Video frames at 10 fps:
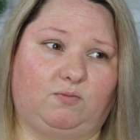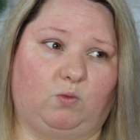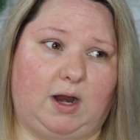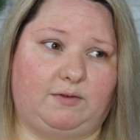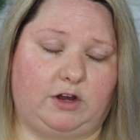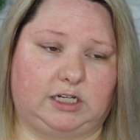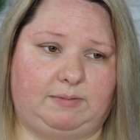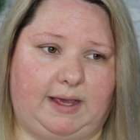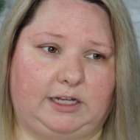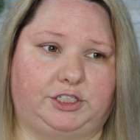whenever you're
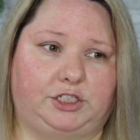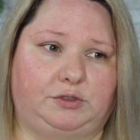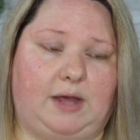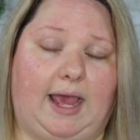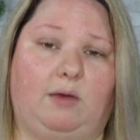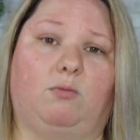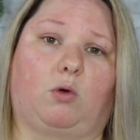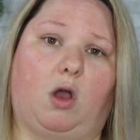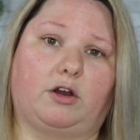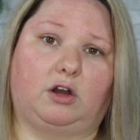speaking to a
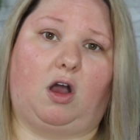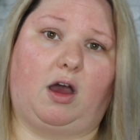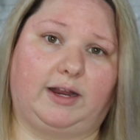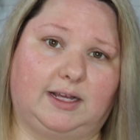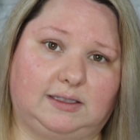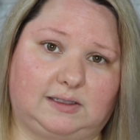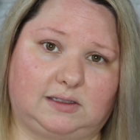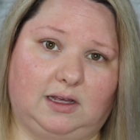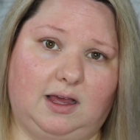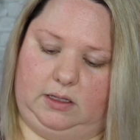broader
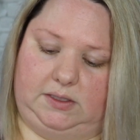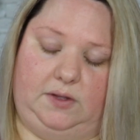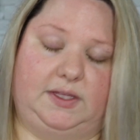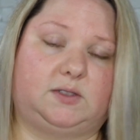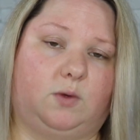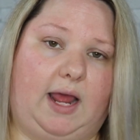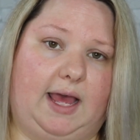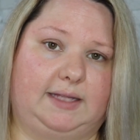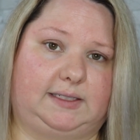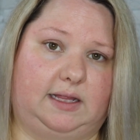audience. So this one
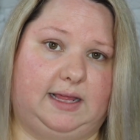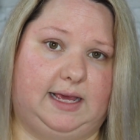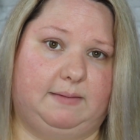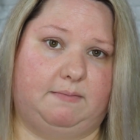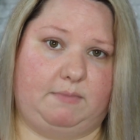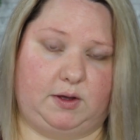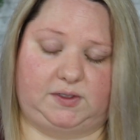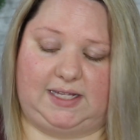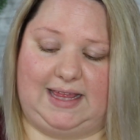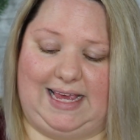has the
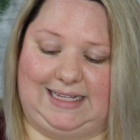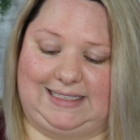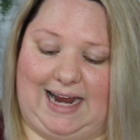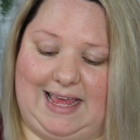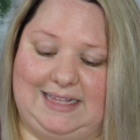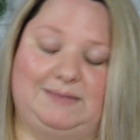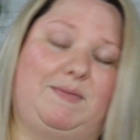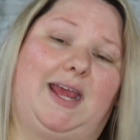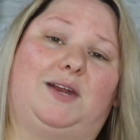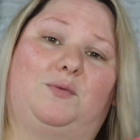most things that is
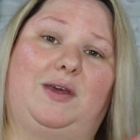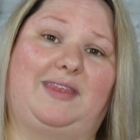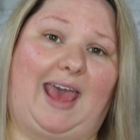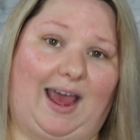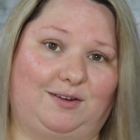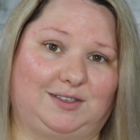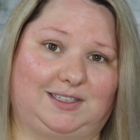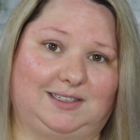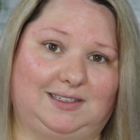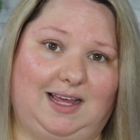made
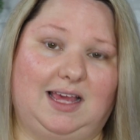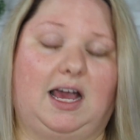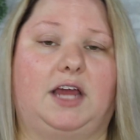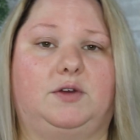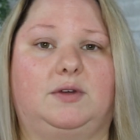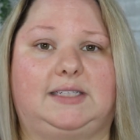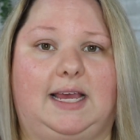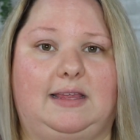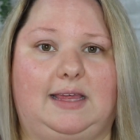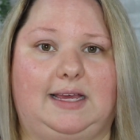without. I do want to
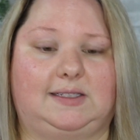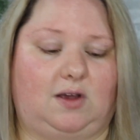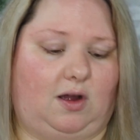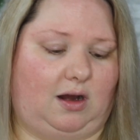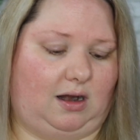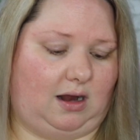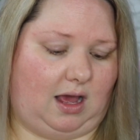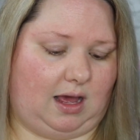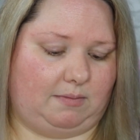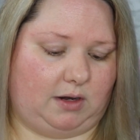say these are
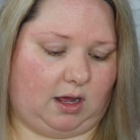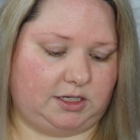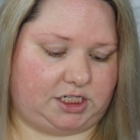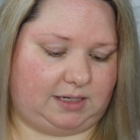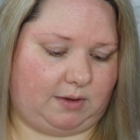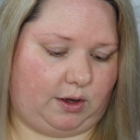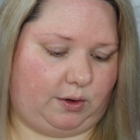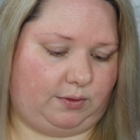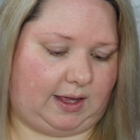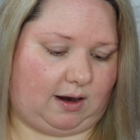
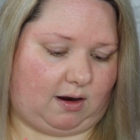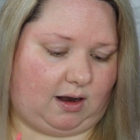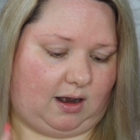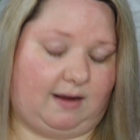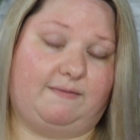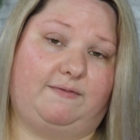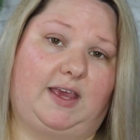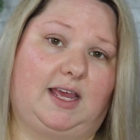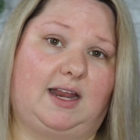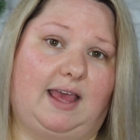non-GMO. They are
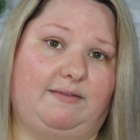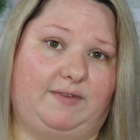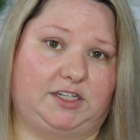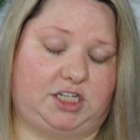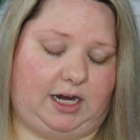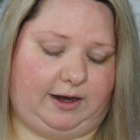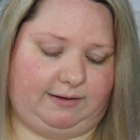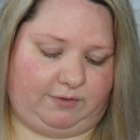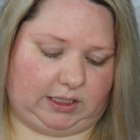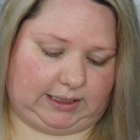vegan and
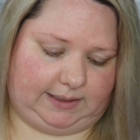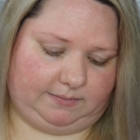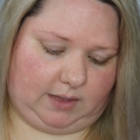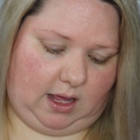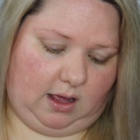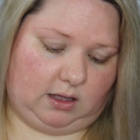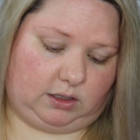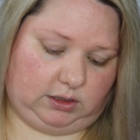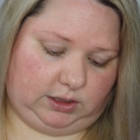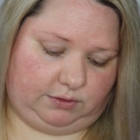vegetarian friendly,
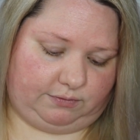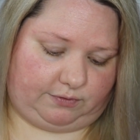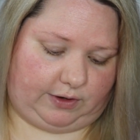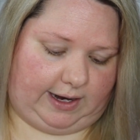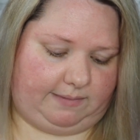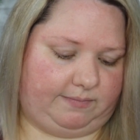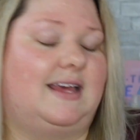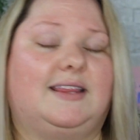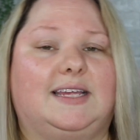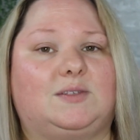gluten-free.
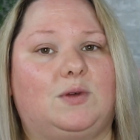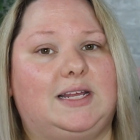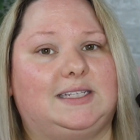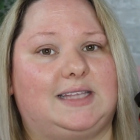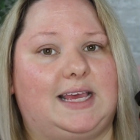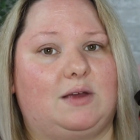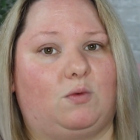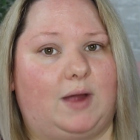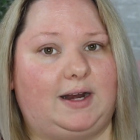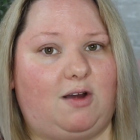This one is the
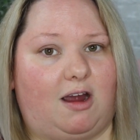red